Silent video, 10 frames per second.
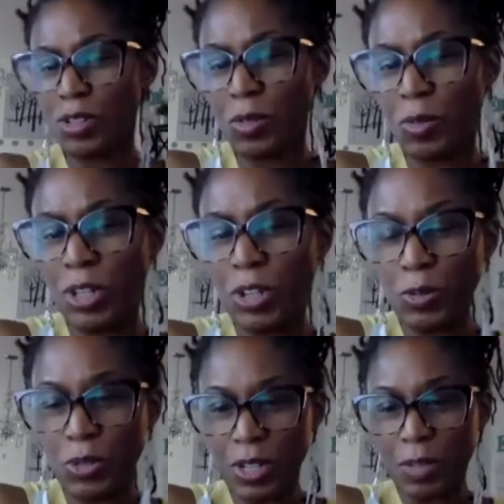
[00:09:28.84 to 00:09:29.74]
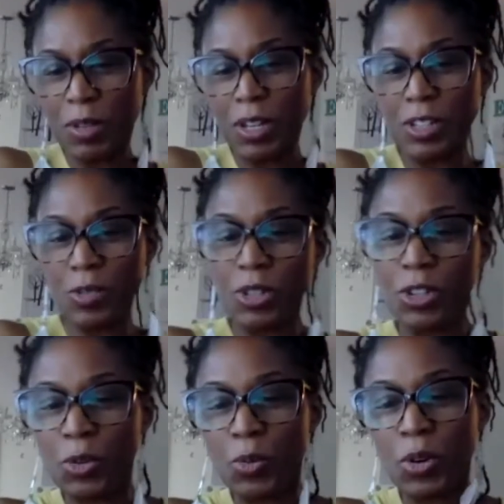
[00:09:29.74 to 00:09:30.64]
when you said, because when
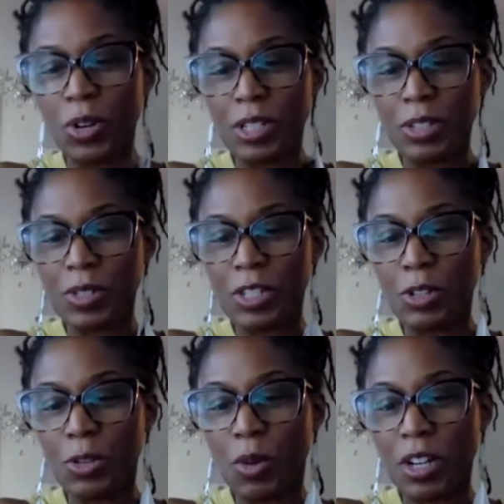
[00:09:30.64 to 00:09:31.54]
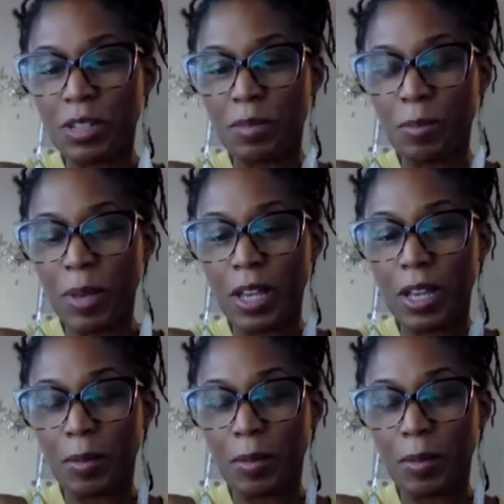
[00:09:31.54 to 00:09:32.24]
you said you wanted to make